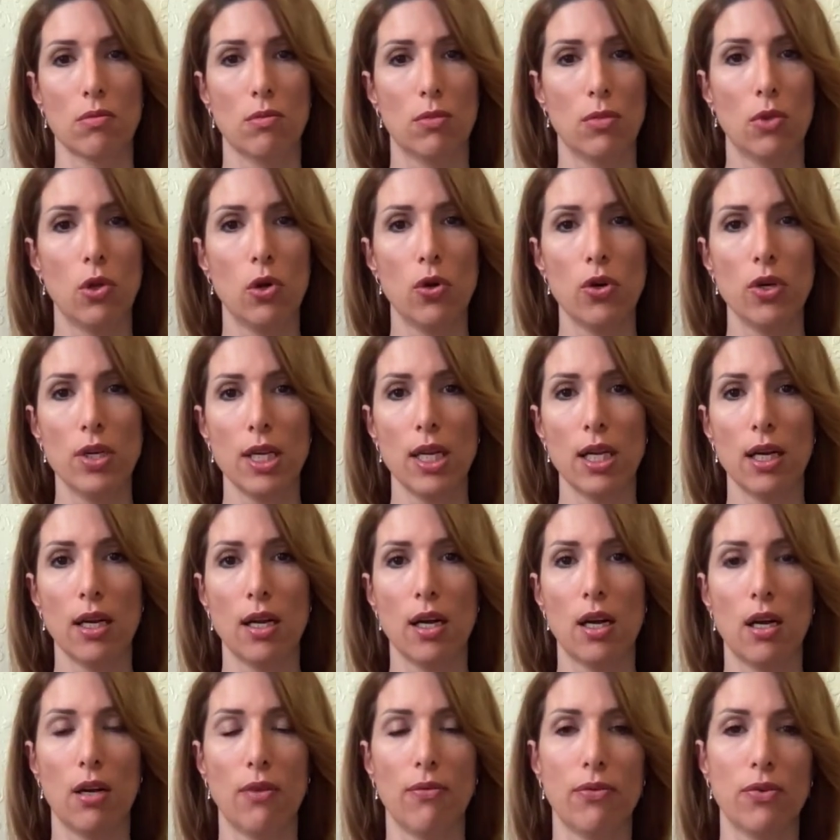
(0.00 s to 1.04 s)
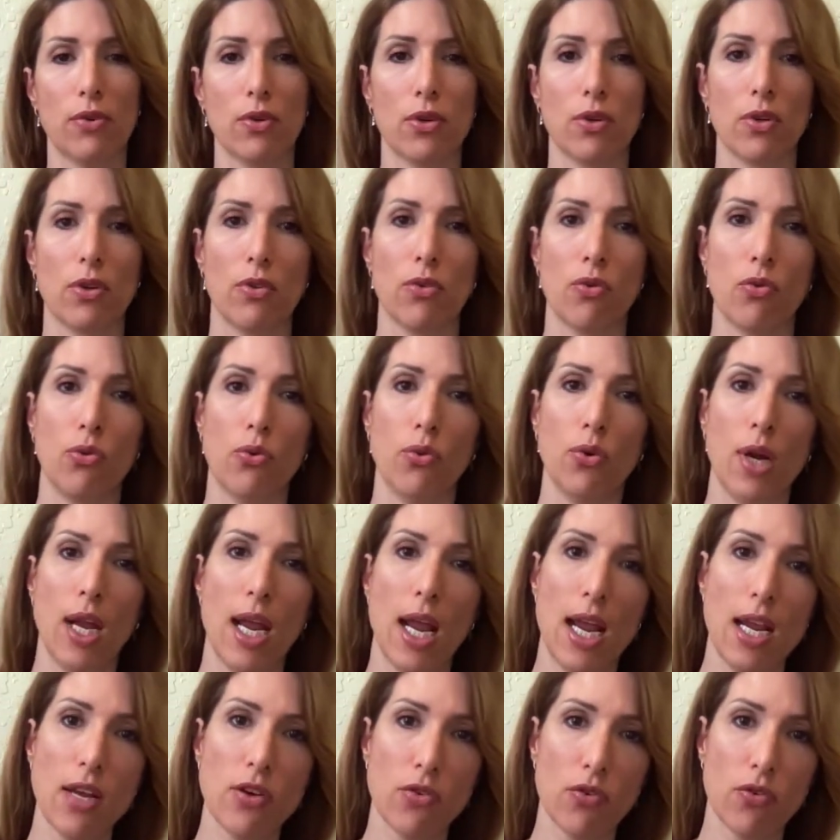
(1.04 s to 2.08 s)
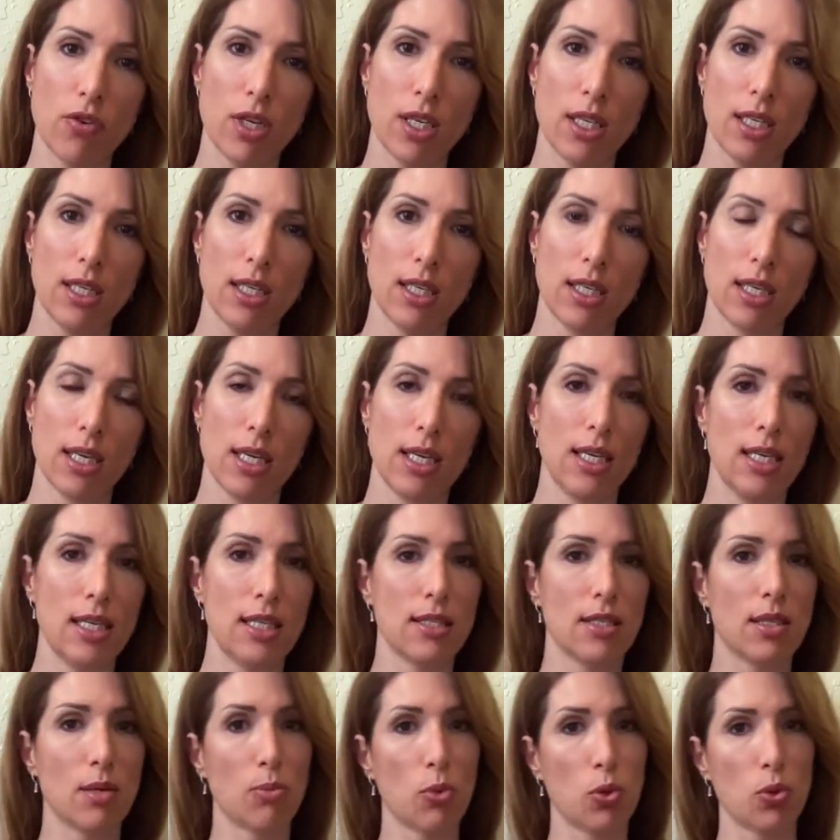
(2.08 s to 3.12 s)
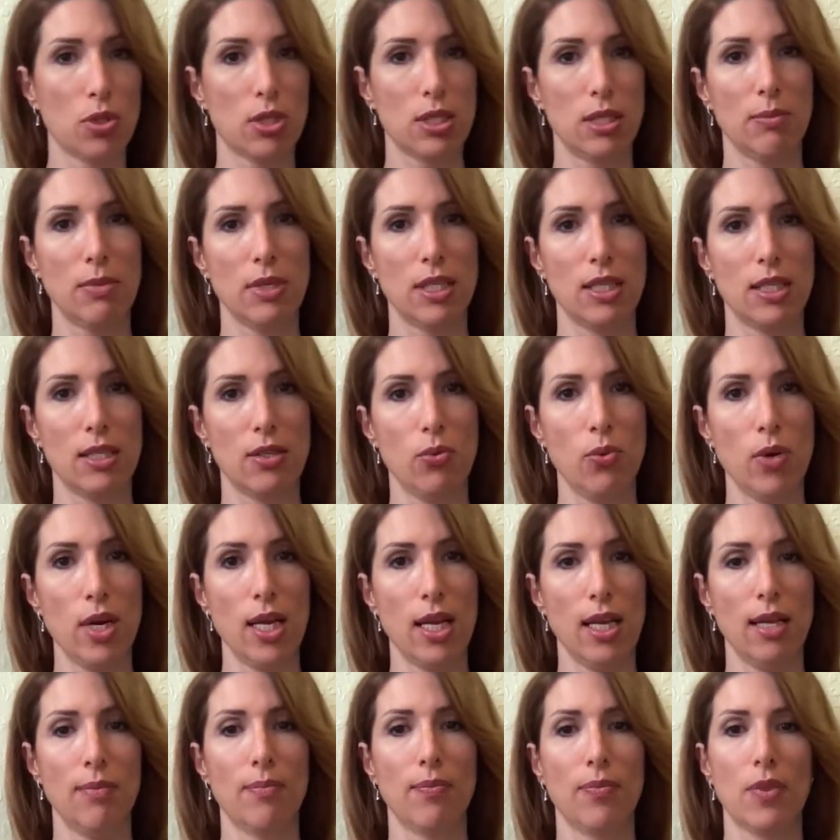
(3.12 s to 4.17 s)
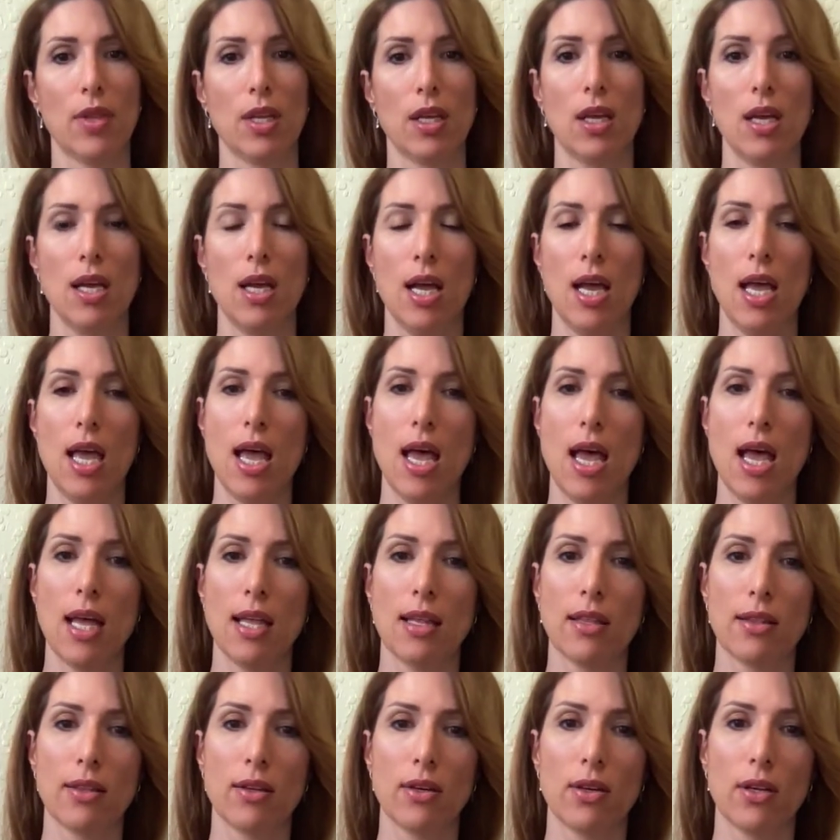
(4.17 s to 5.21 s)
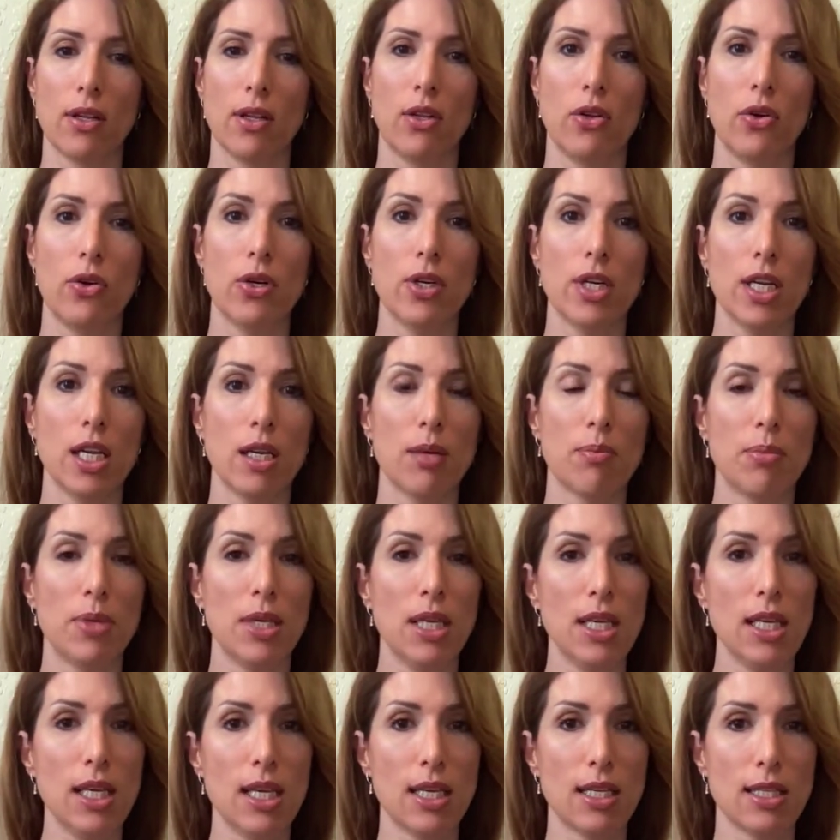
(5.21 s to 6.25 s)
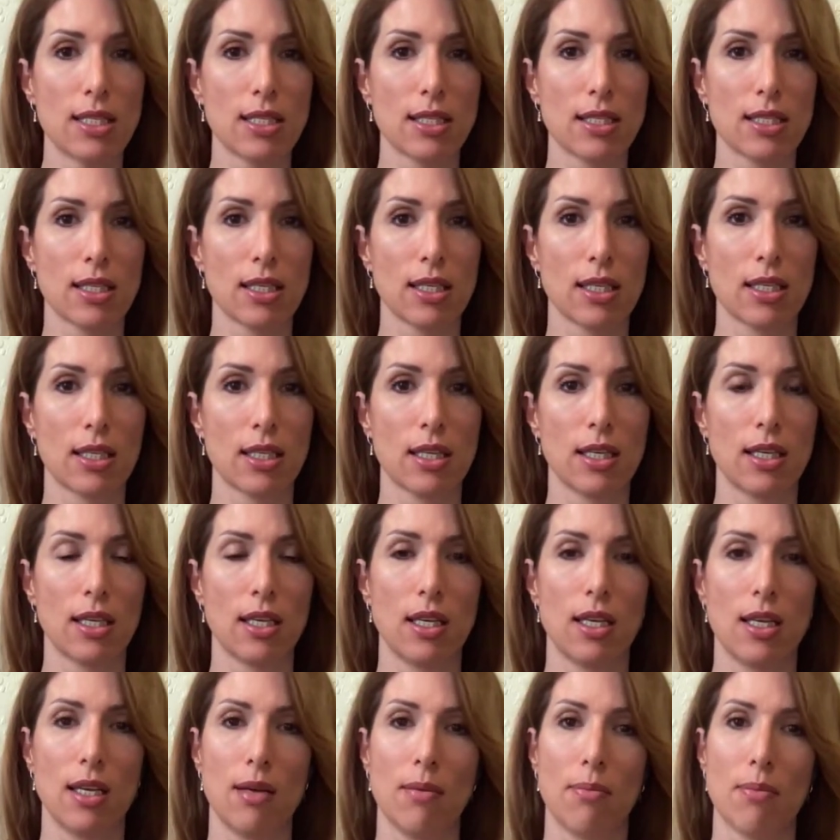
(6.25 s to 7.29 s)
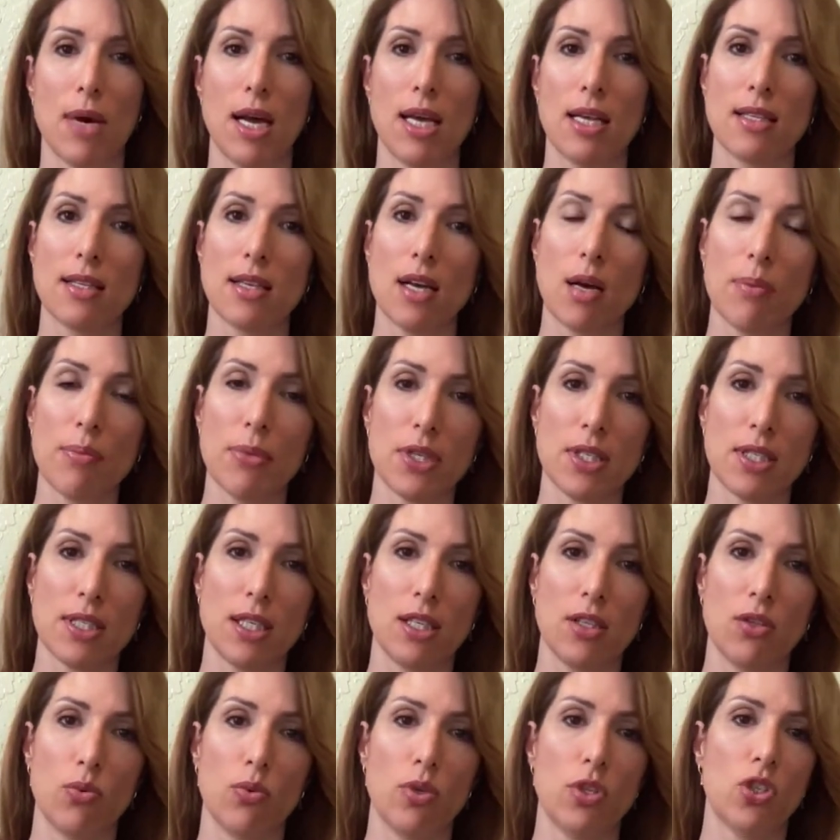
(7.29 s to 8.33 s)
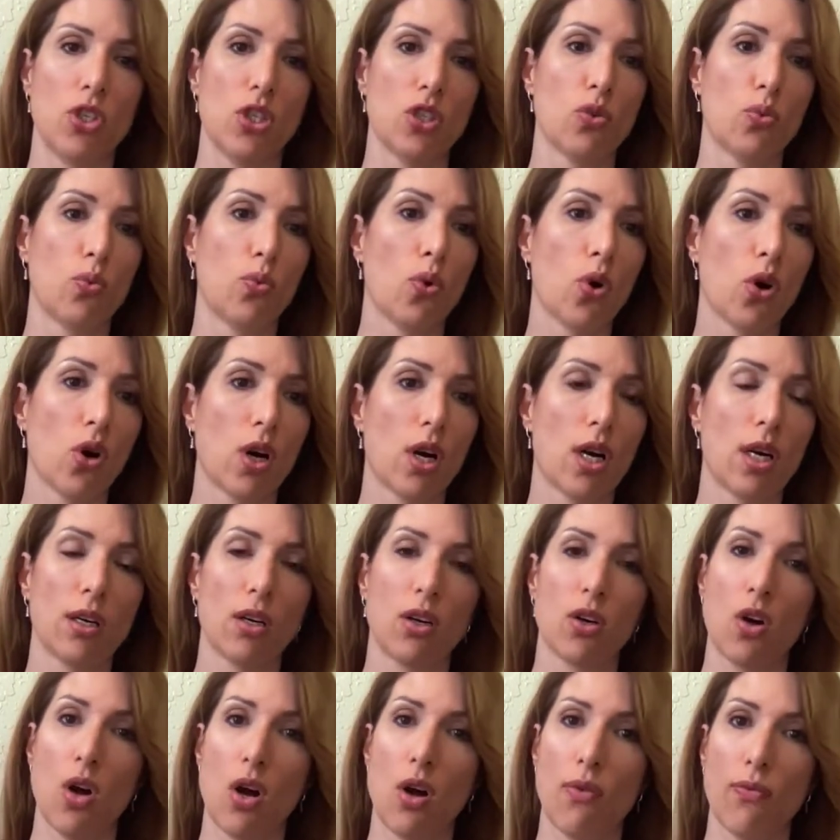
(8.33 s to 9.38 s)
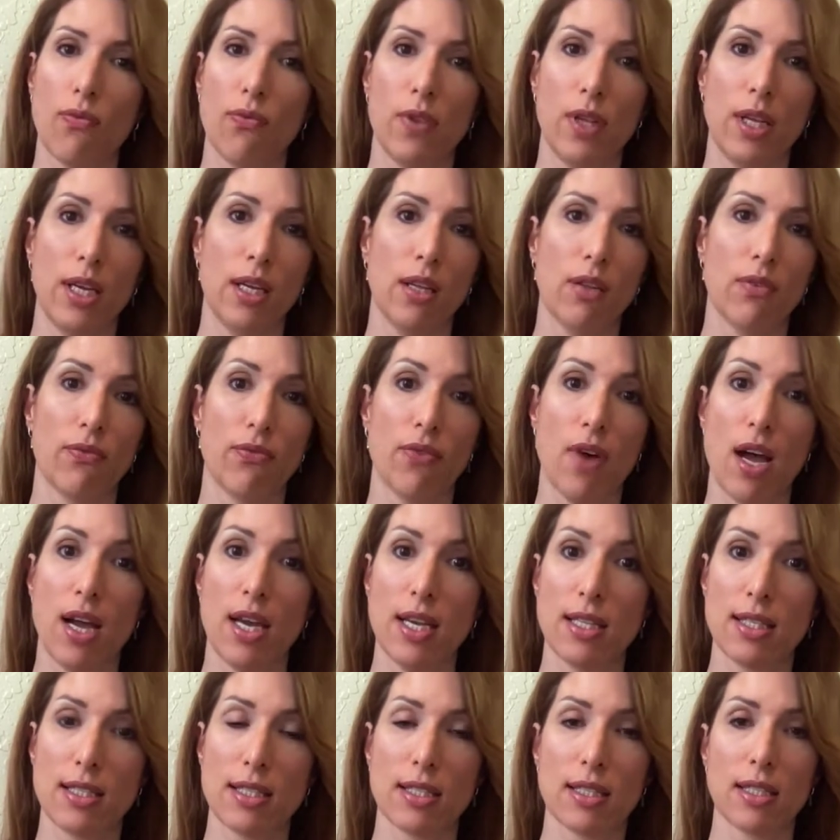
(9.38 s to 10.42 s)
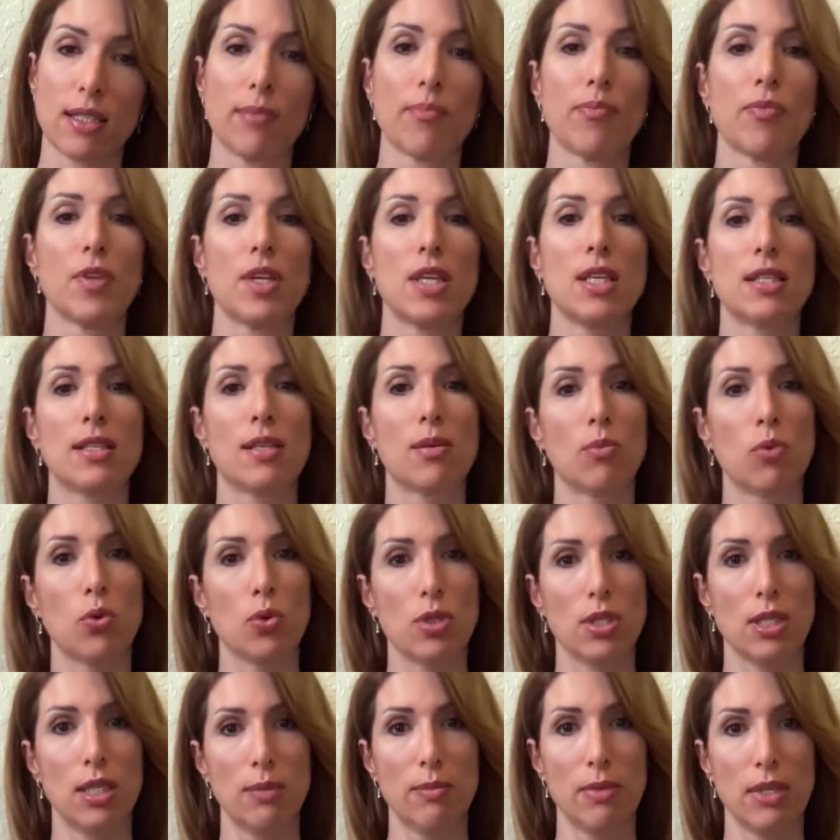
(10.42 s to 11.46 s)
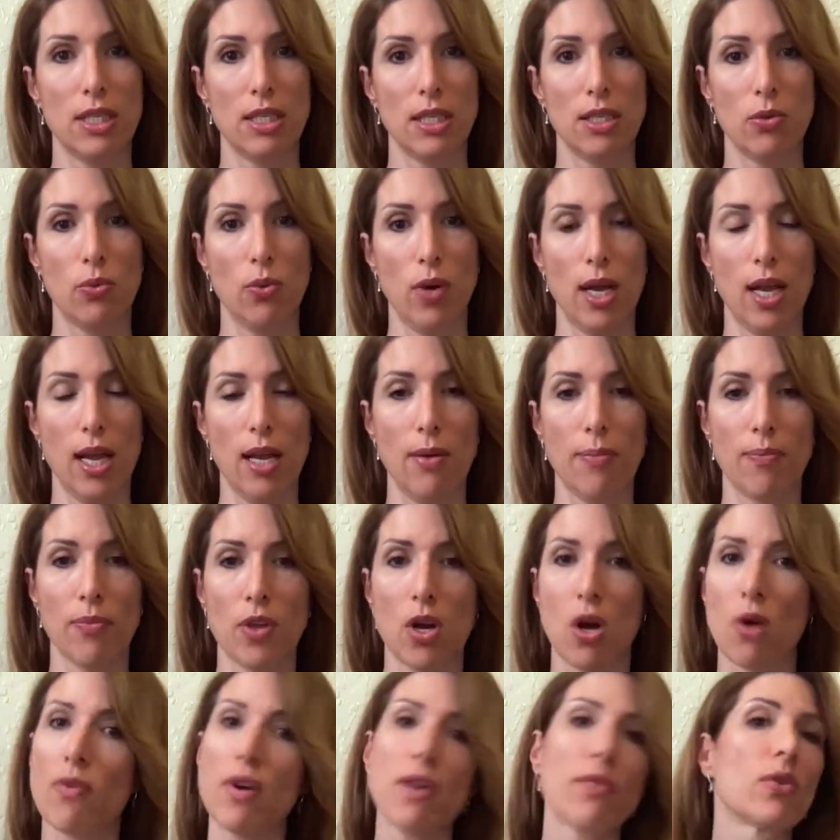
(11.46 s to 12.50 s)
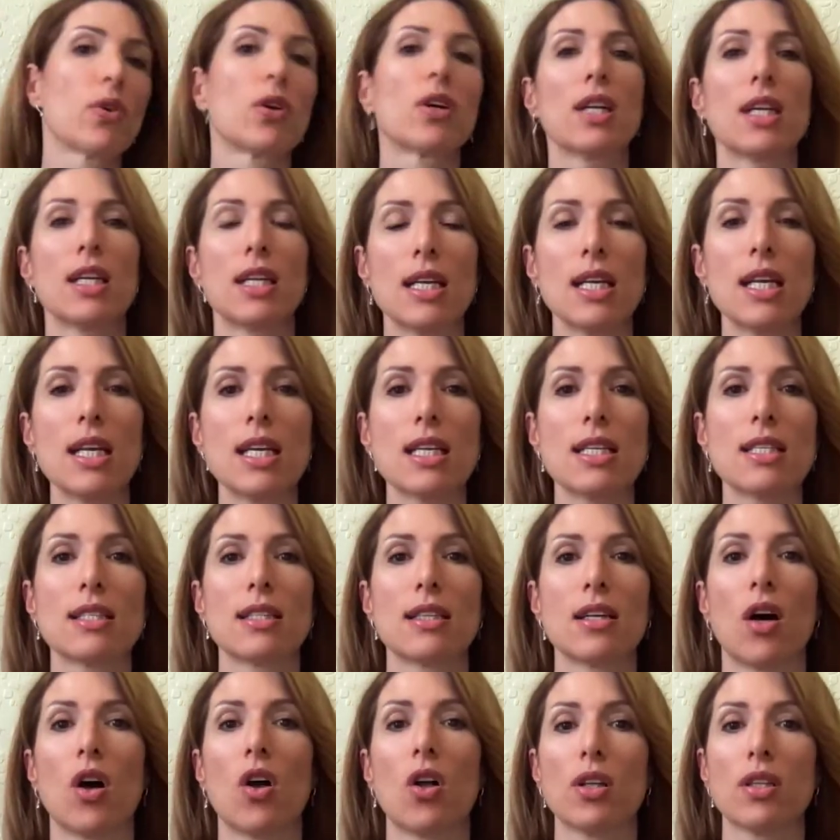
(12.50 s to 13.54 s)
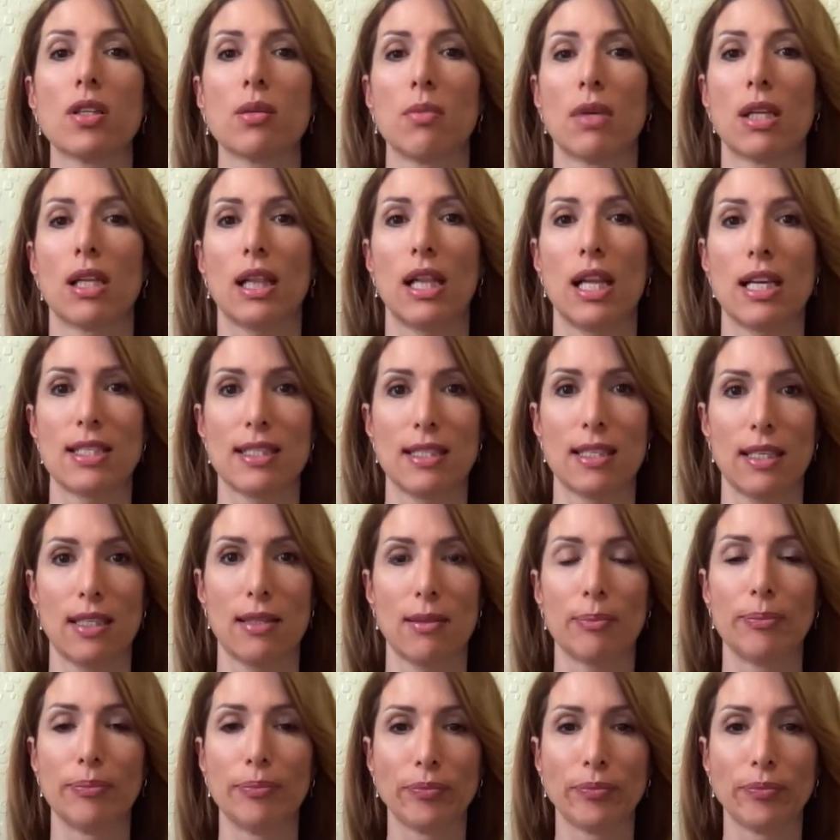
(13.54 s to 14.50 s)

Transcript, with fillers: learning love through hatred is the most limited way, and uh, learning peace by its opposite, which is war, conflict, fights, is the most limited way. However, it is the ultimate lesson